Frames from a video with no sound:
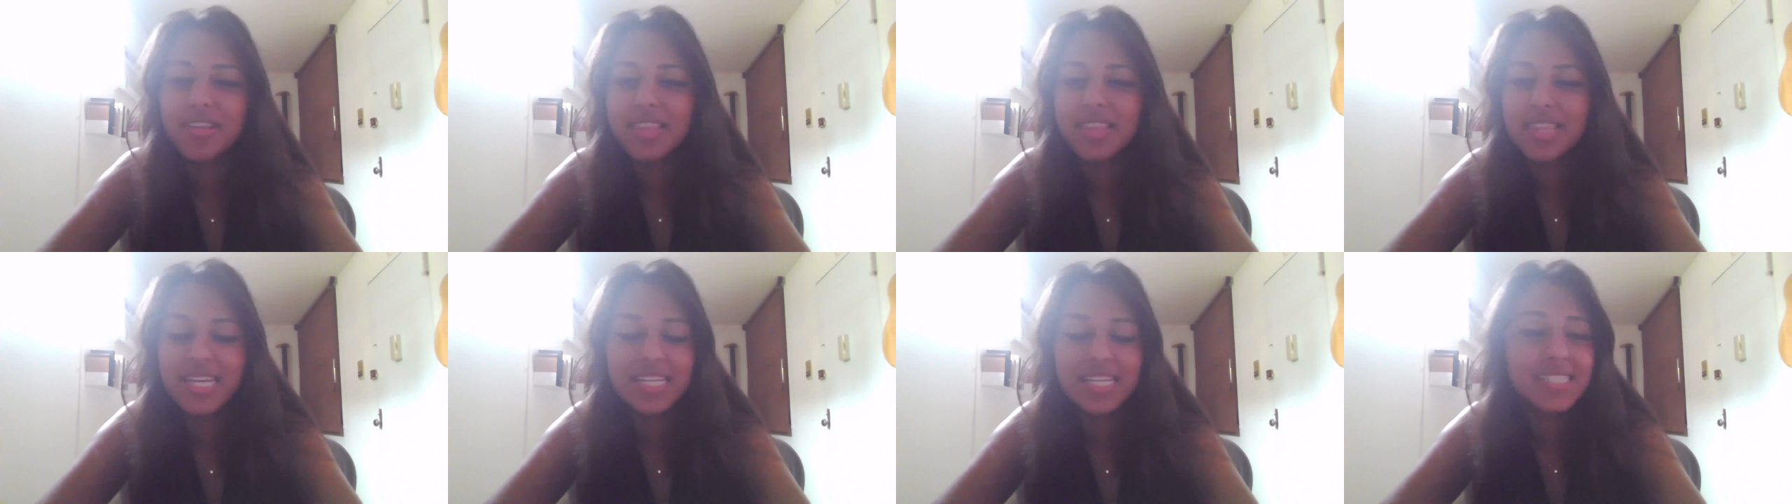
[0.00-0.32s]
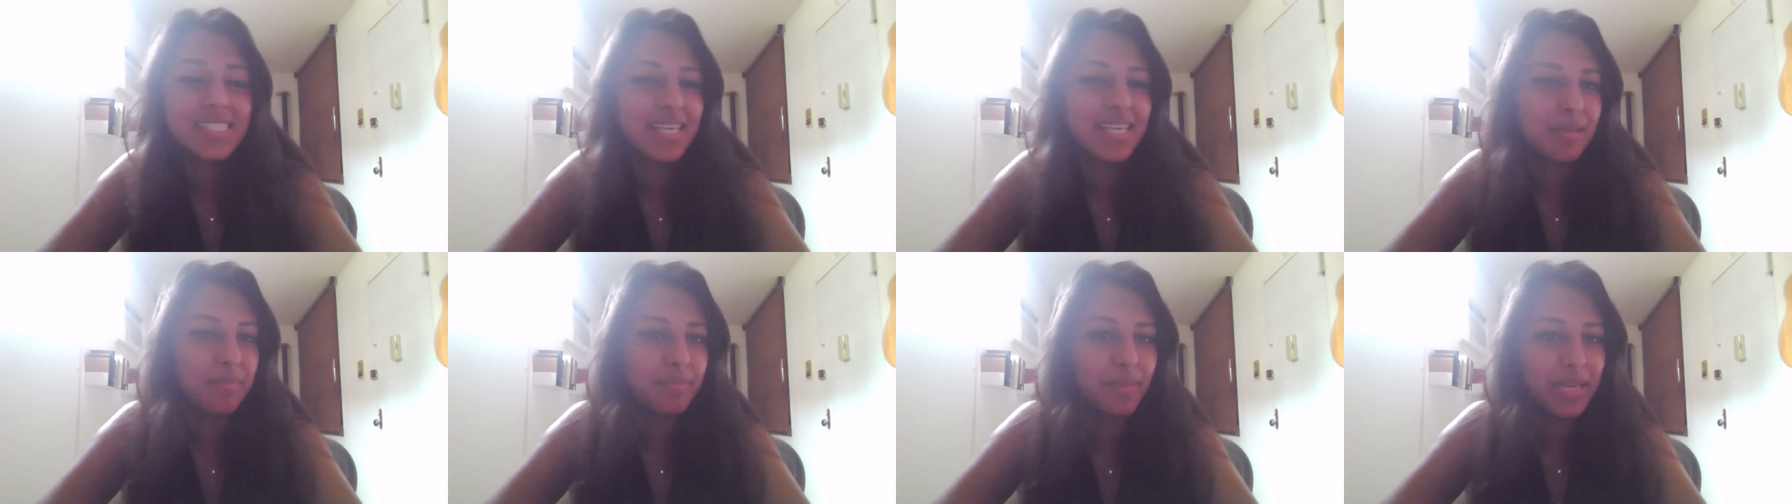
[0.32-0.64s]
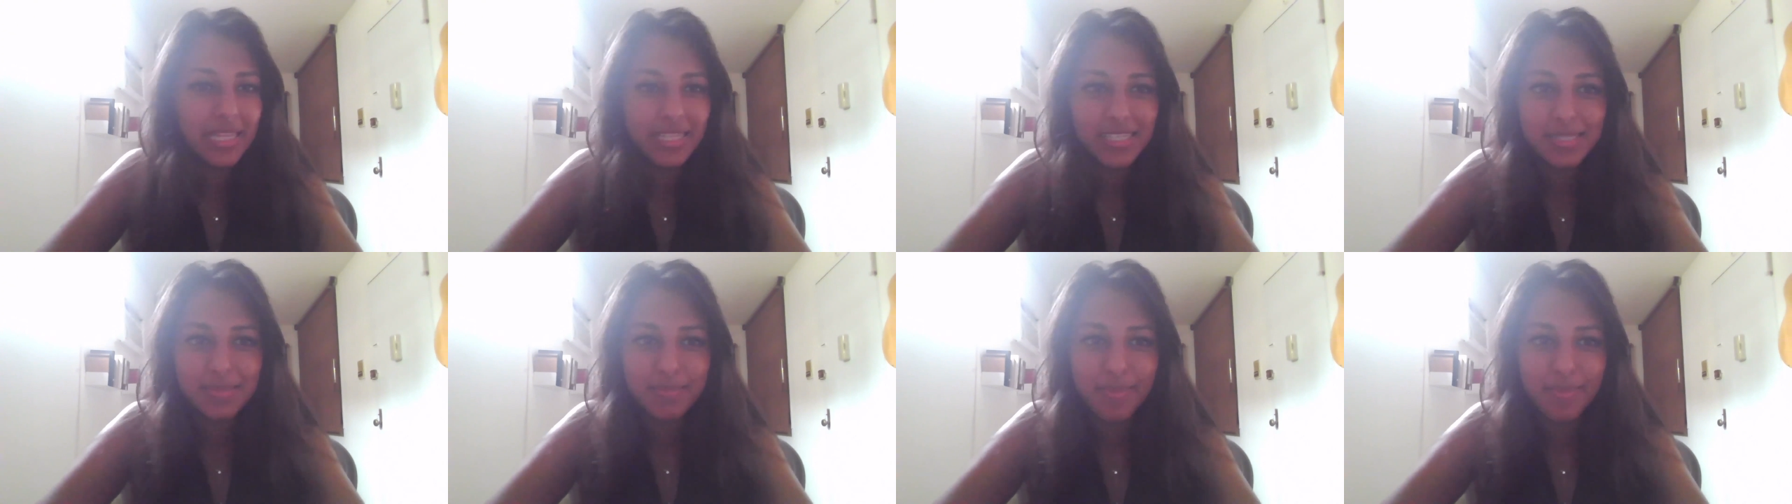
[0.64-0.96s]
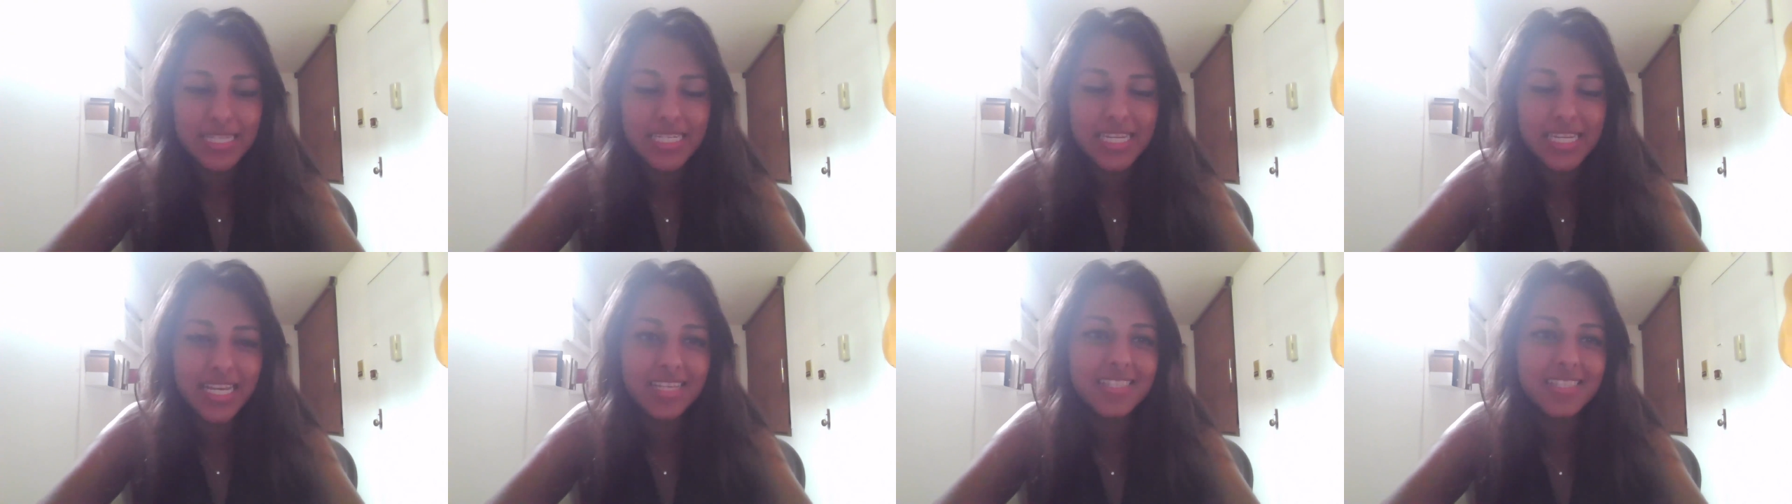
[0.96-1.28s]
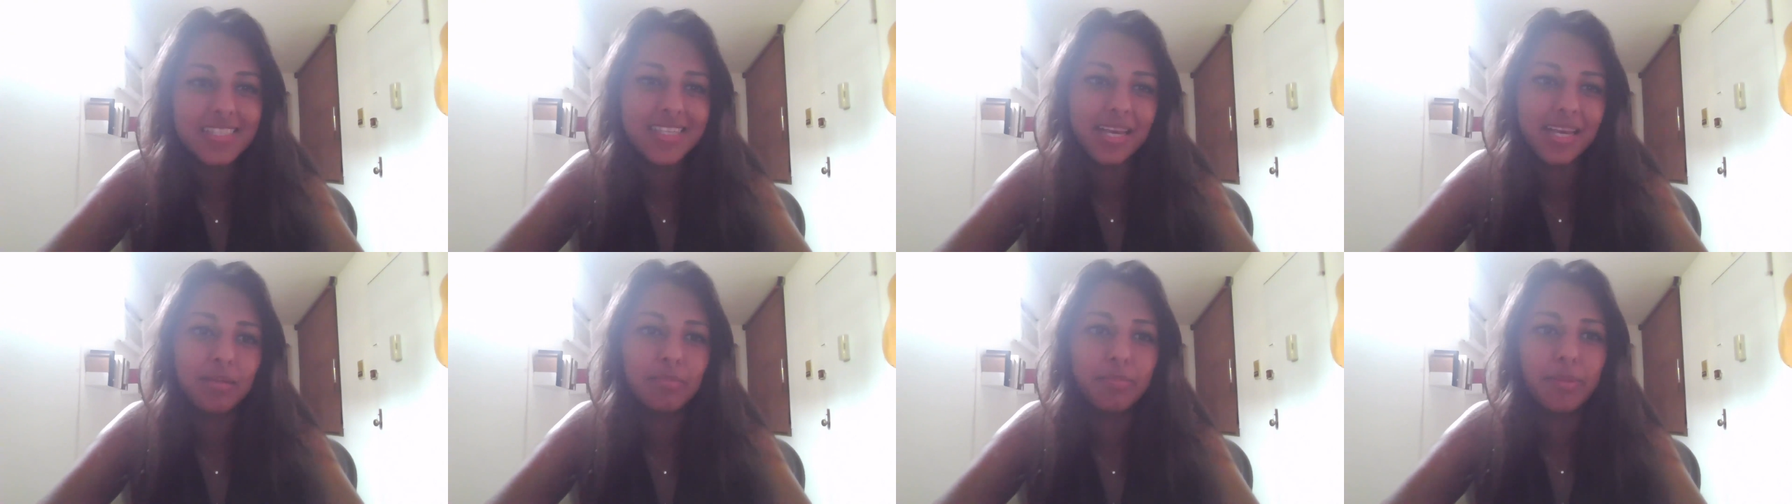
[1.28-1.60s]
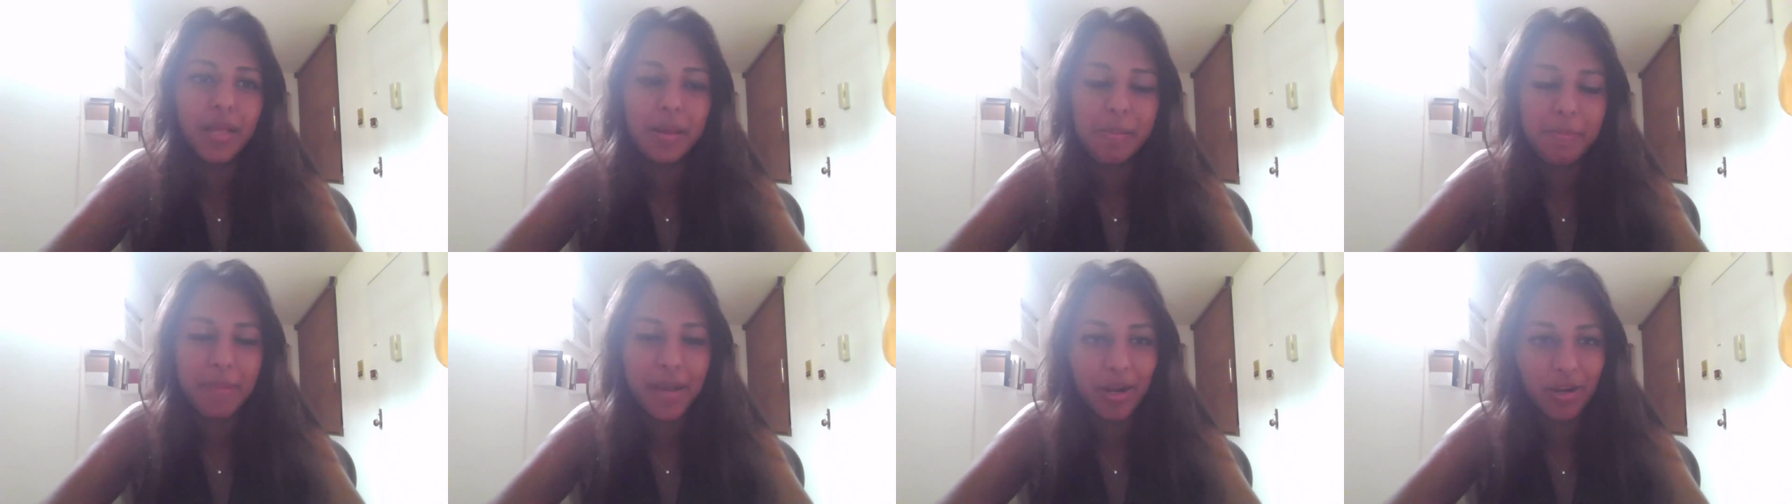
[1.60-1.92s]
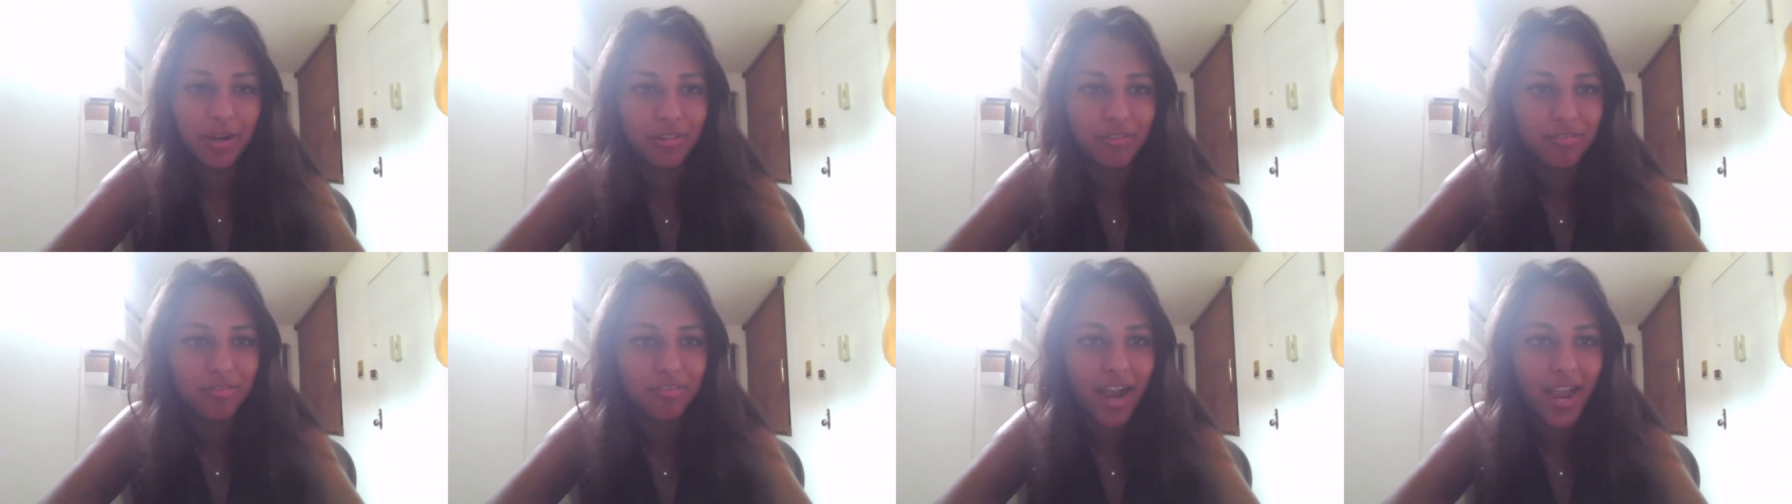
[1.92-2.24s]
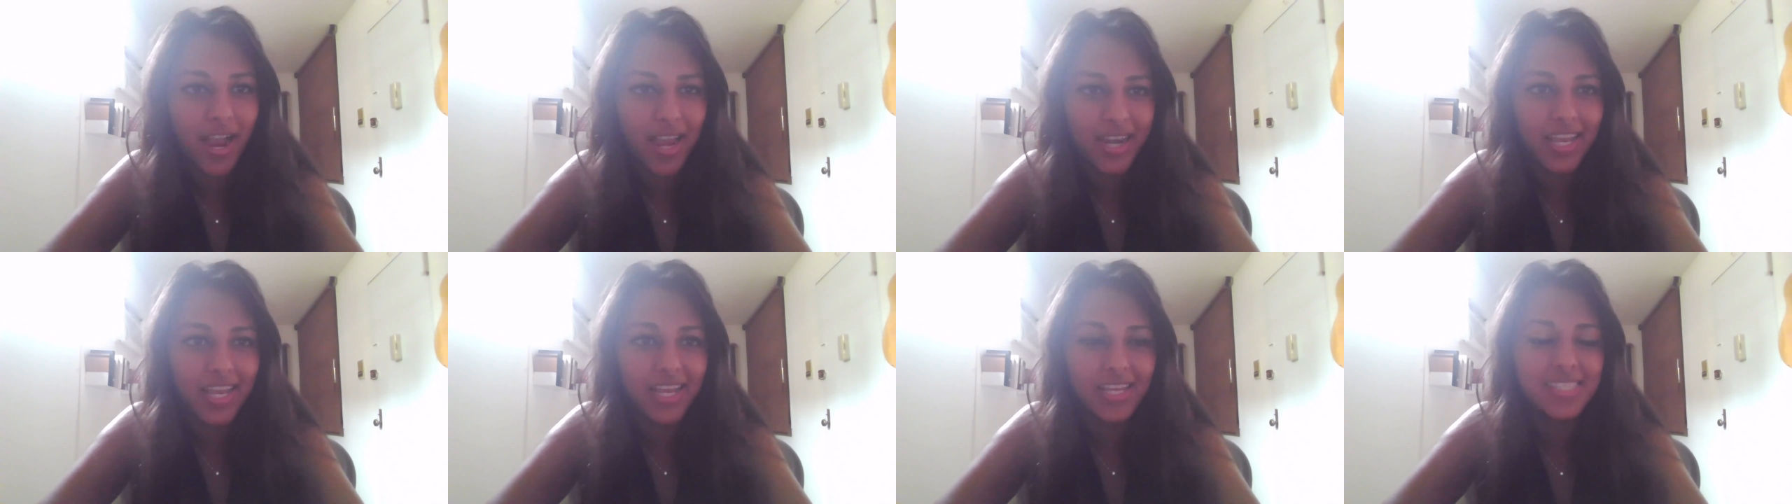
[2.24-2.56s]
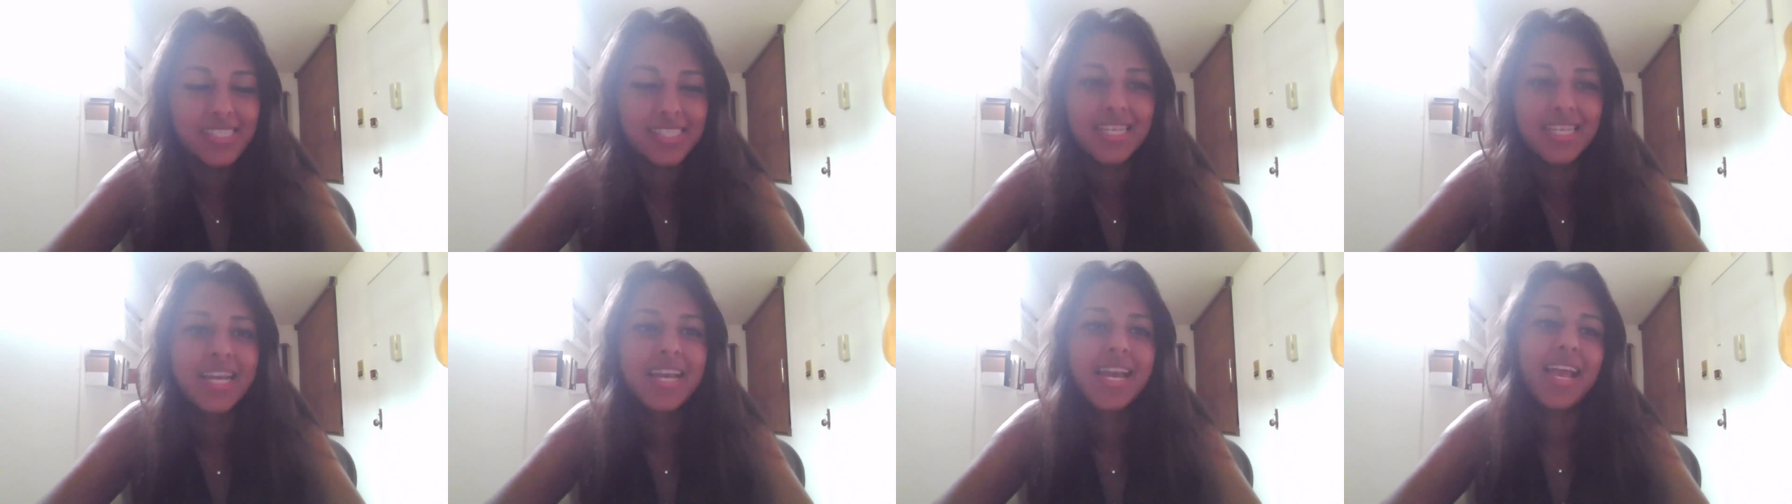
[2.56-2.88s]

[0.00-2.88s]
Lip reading: things like Meatless Mondays and Plant-Powered Fridays,